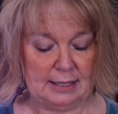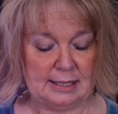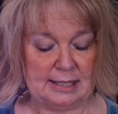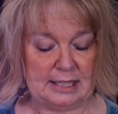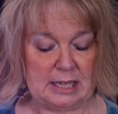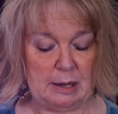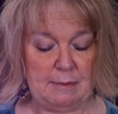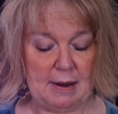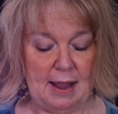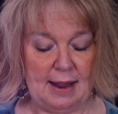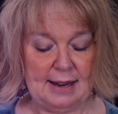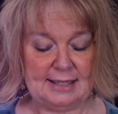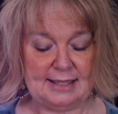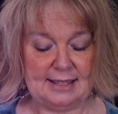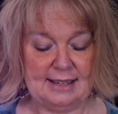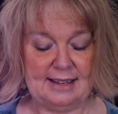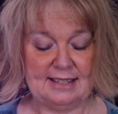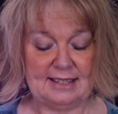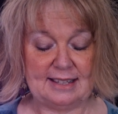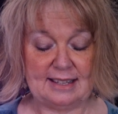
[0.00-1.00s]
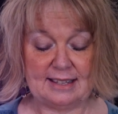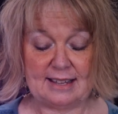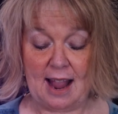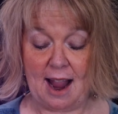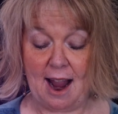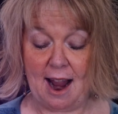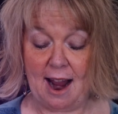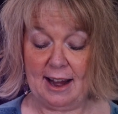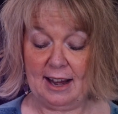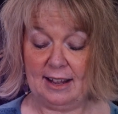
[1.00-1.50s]
Some nights it is as
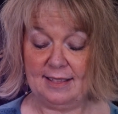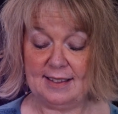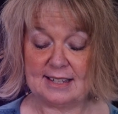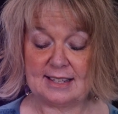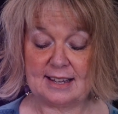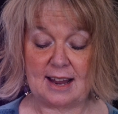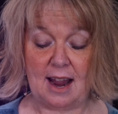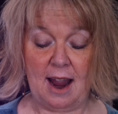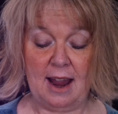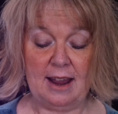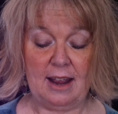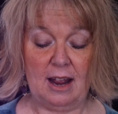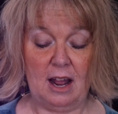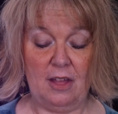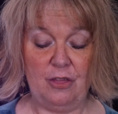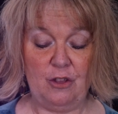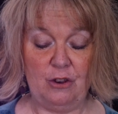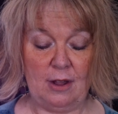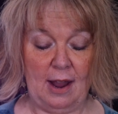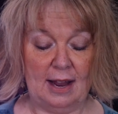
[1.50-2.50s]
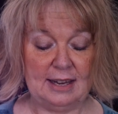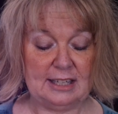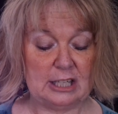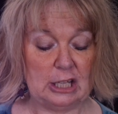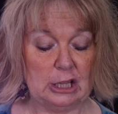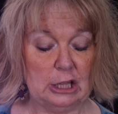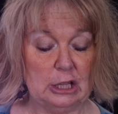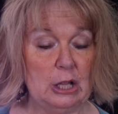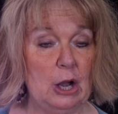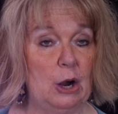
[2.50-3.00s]
high in the sky, other
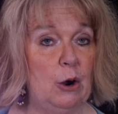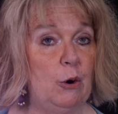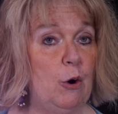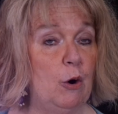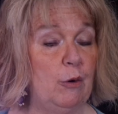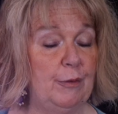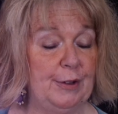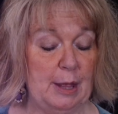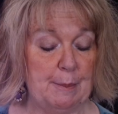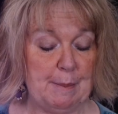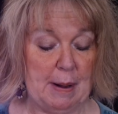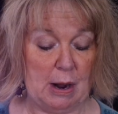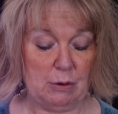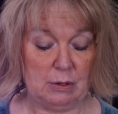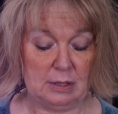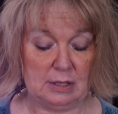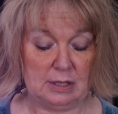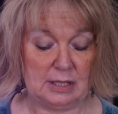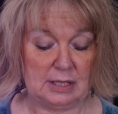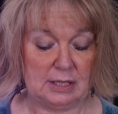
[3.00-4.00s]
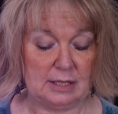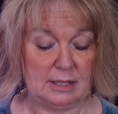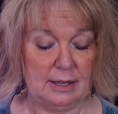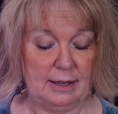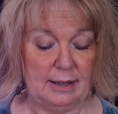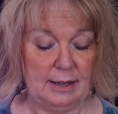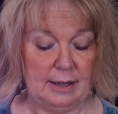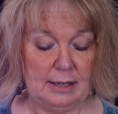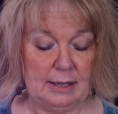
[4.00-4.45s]
nights low over the mountains.